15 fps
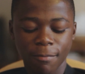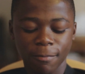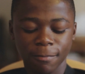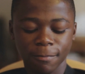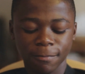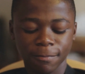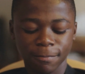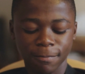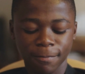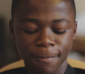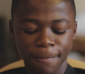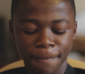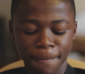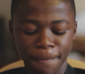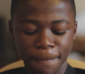
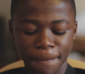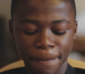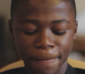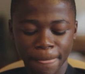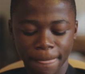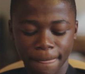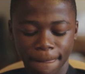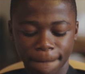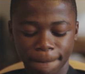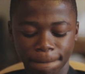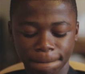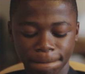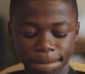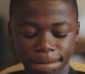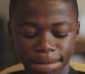
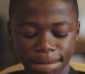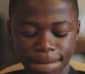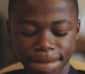(no one is talking)